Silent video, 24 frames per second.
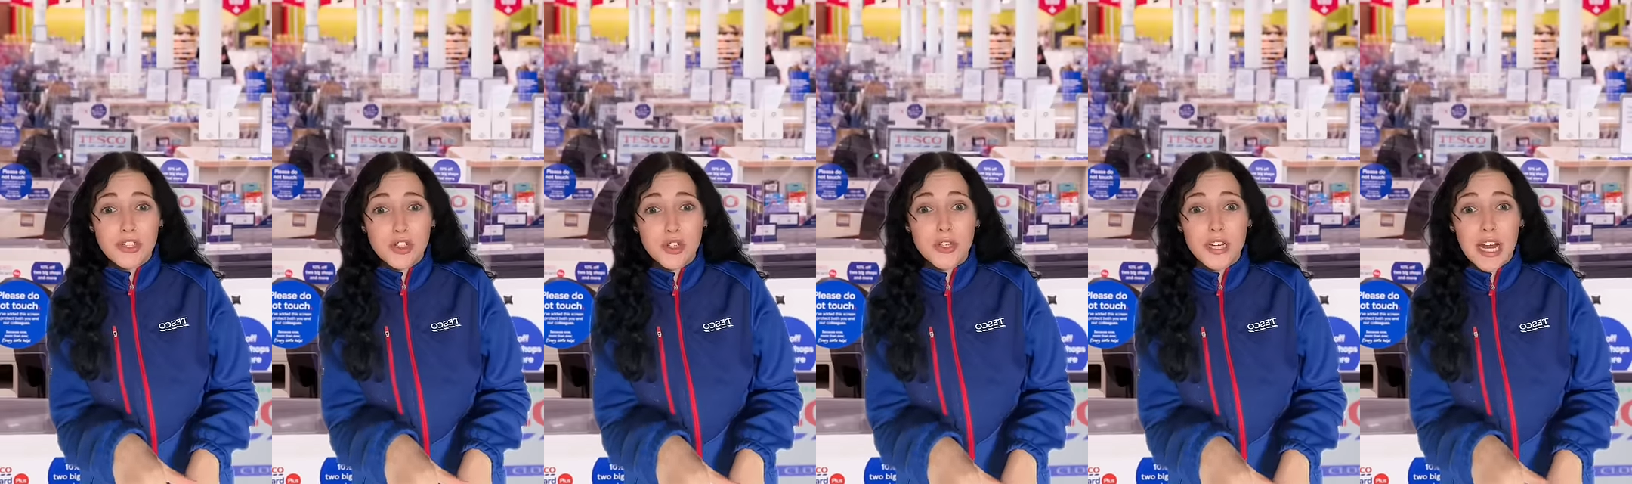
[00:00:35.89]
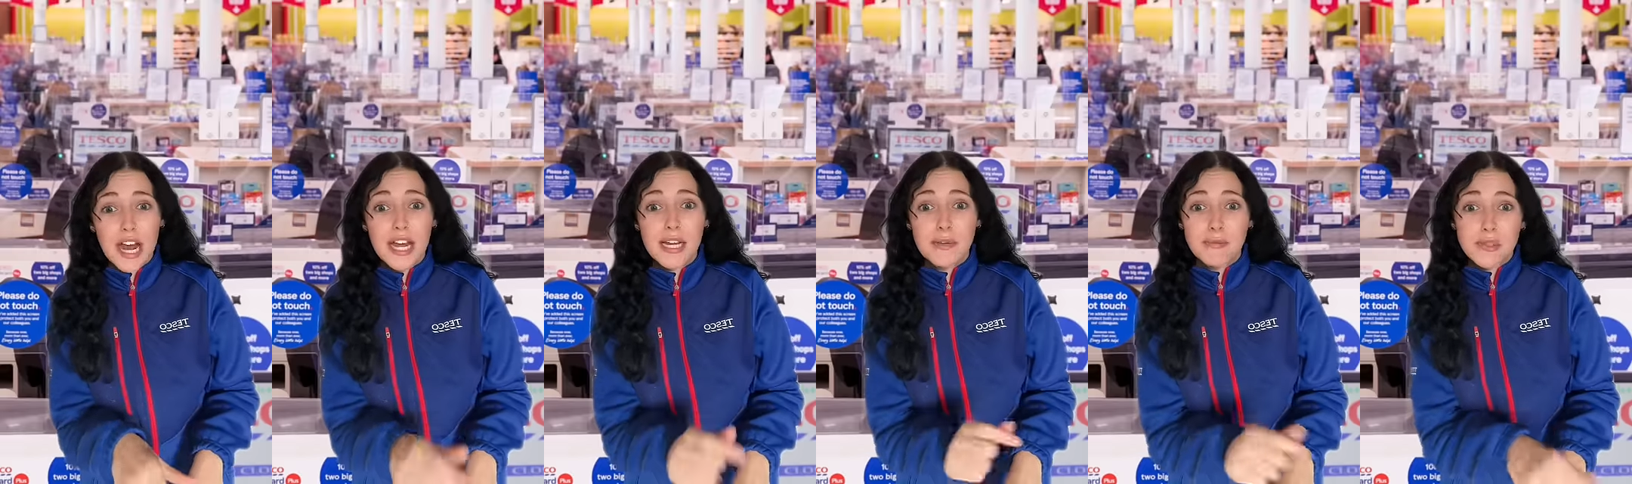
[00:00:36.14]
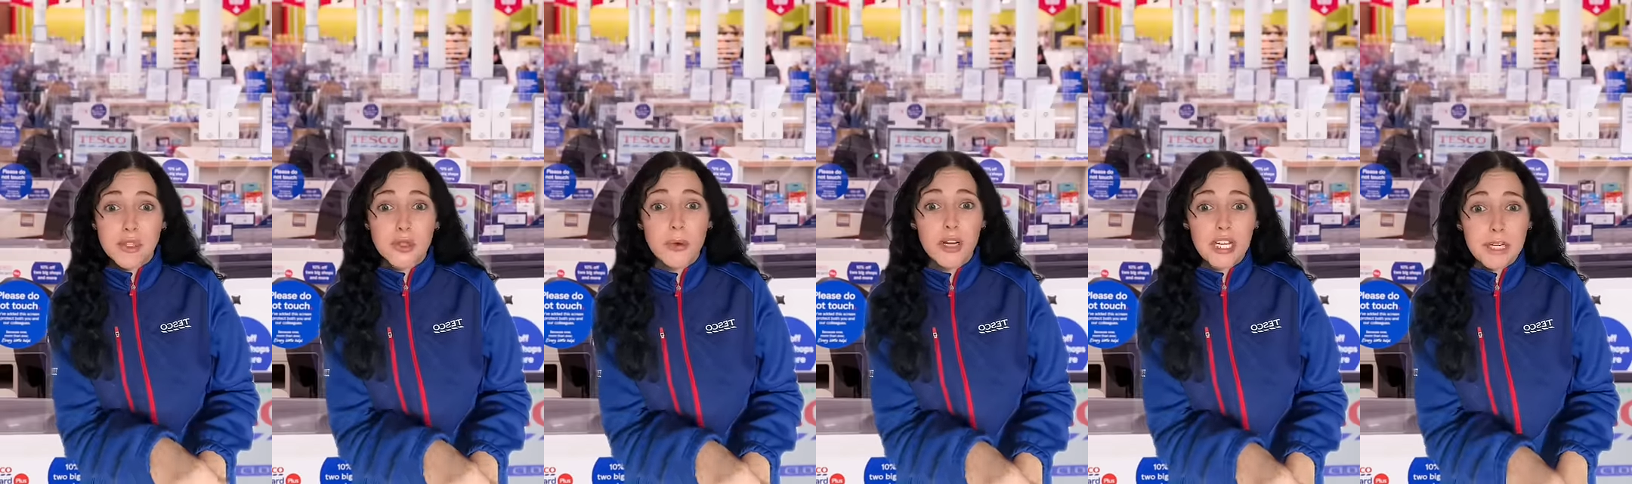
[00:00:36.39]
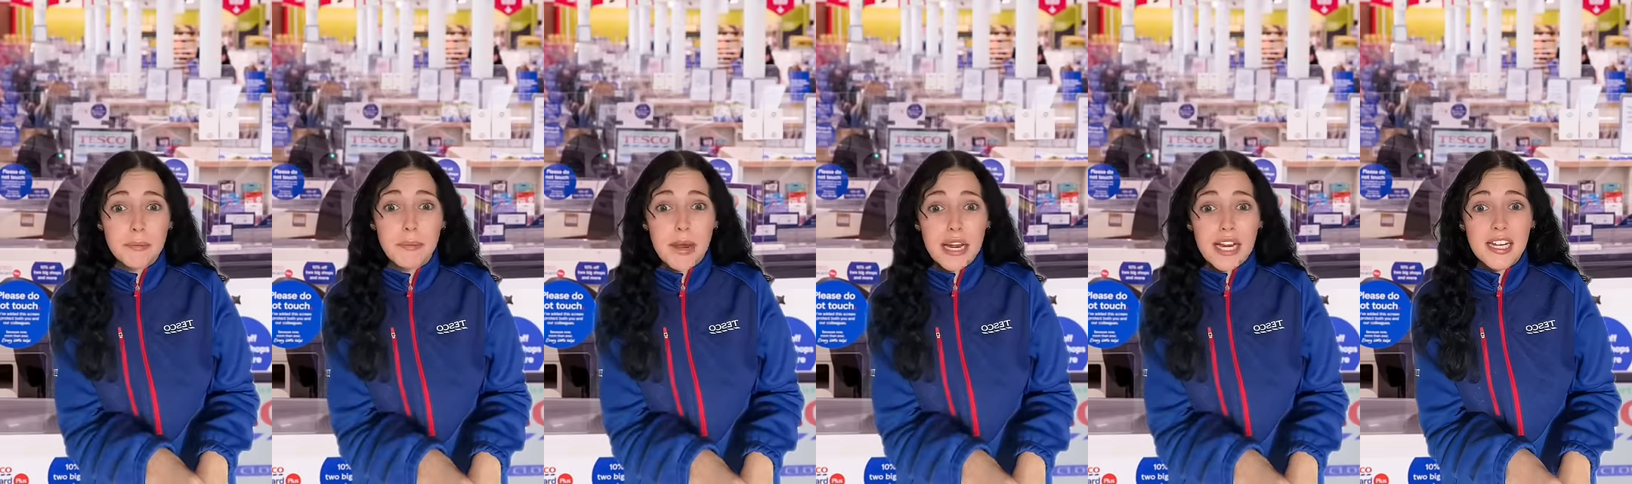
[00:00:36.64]
your name so
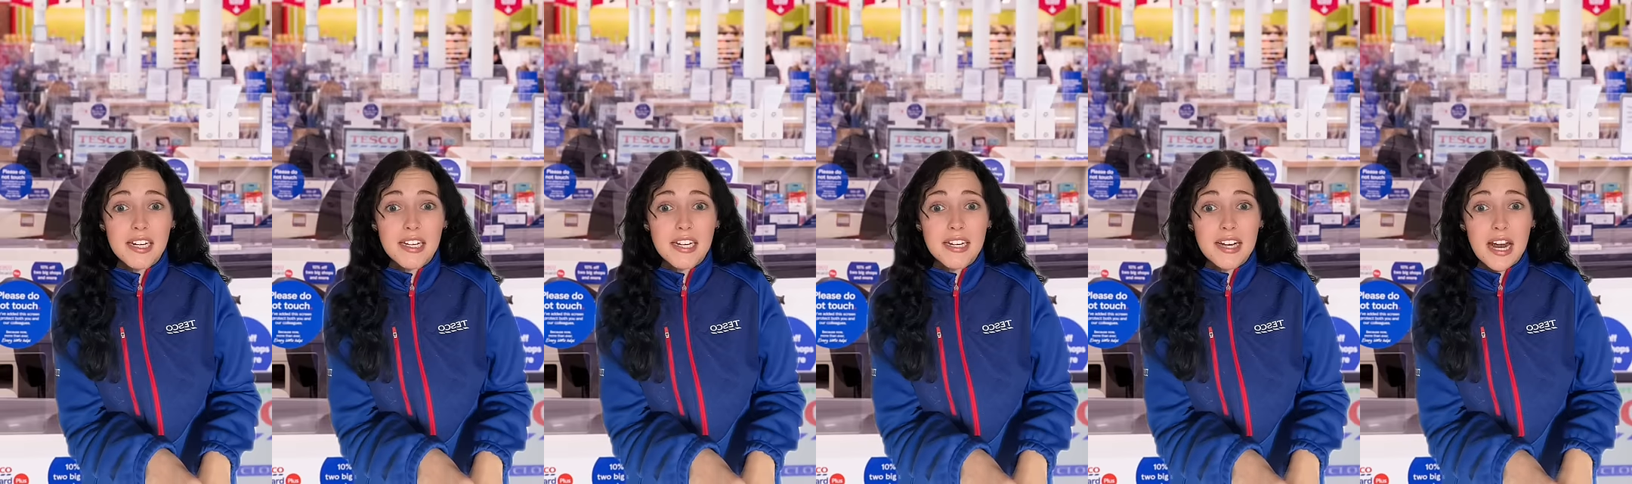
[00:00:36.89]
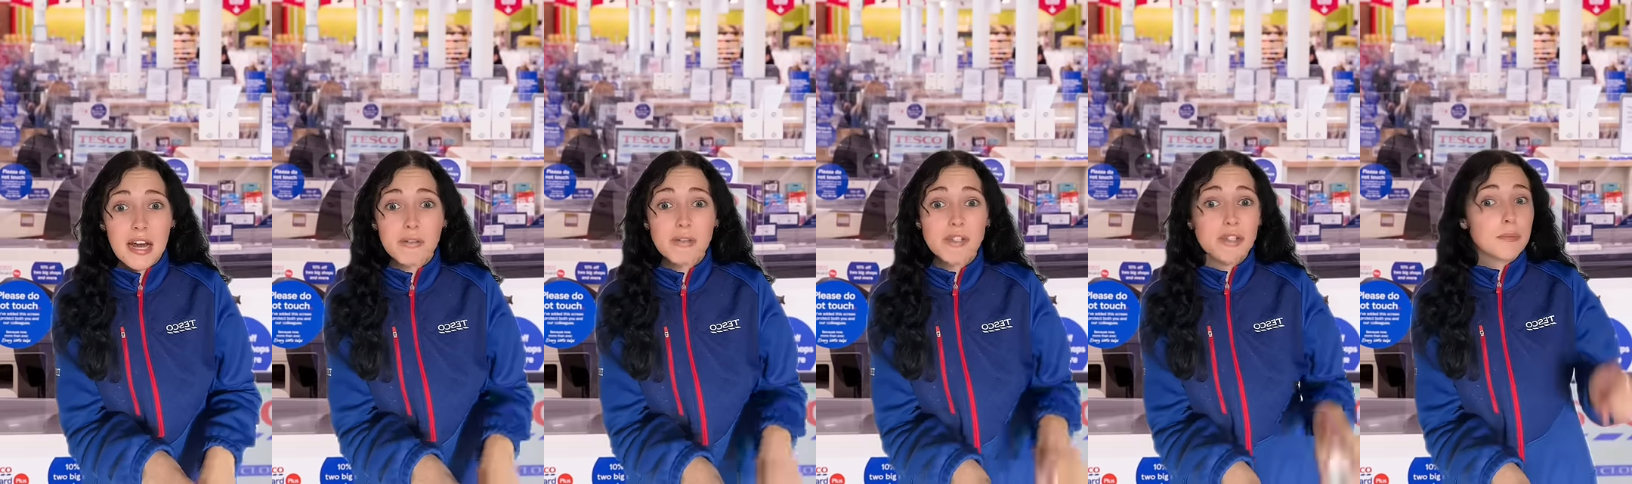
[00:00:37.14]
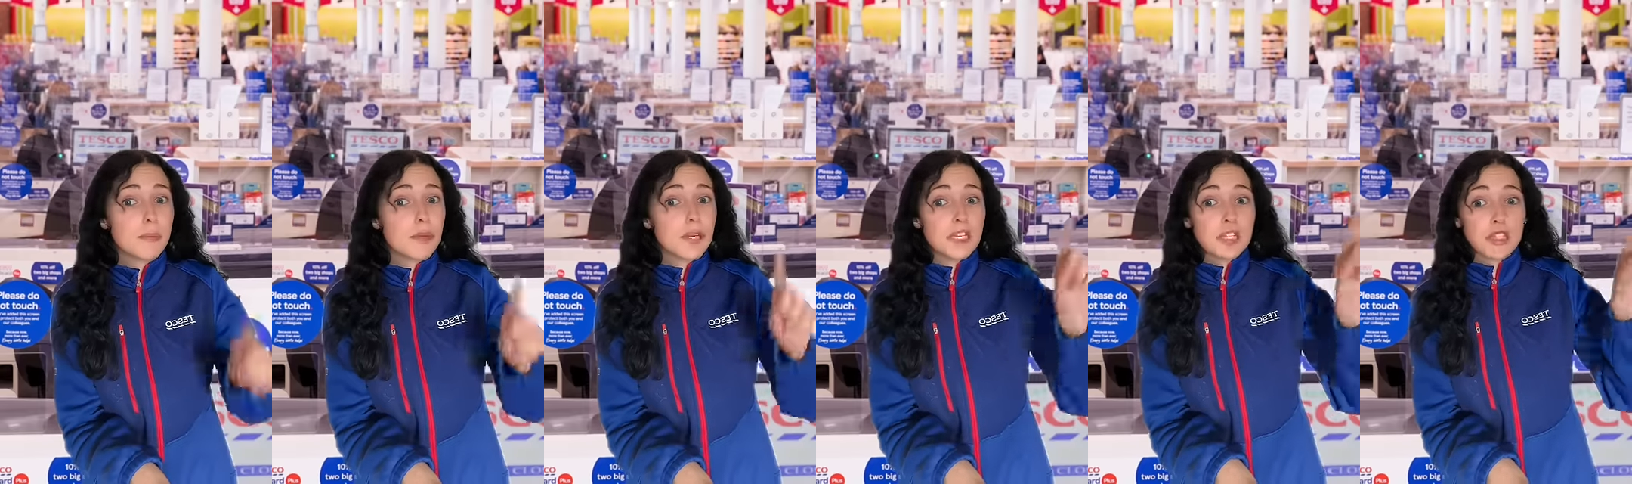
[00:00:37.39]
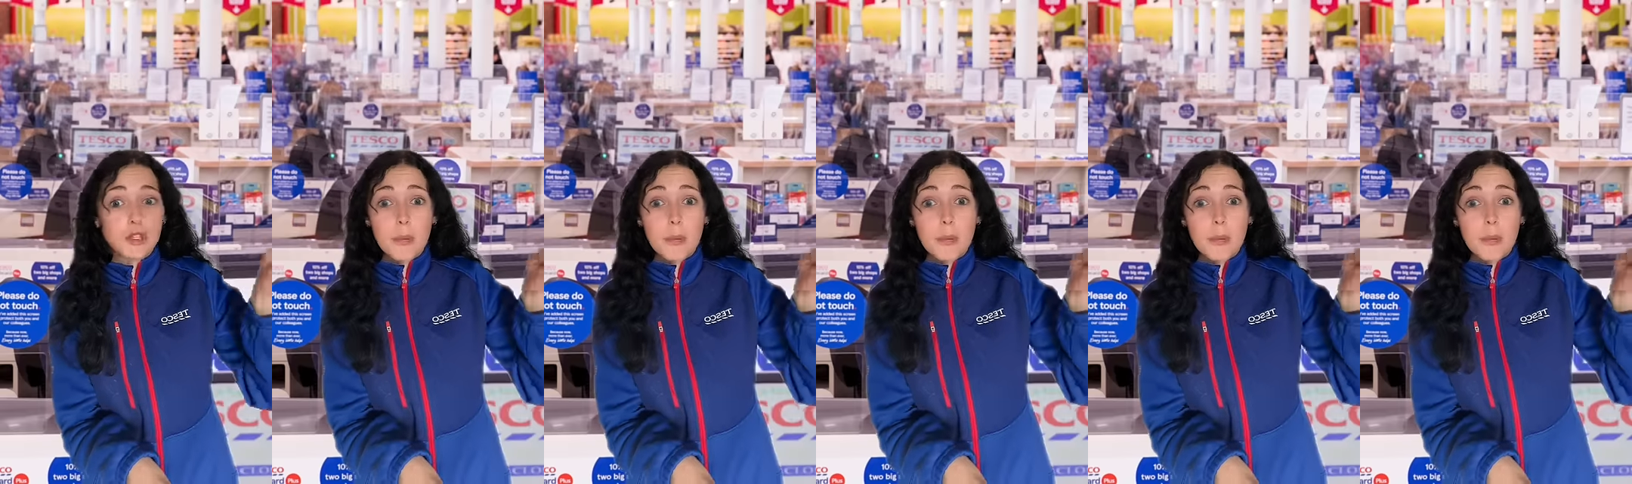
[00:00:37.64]
I can make an announcement.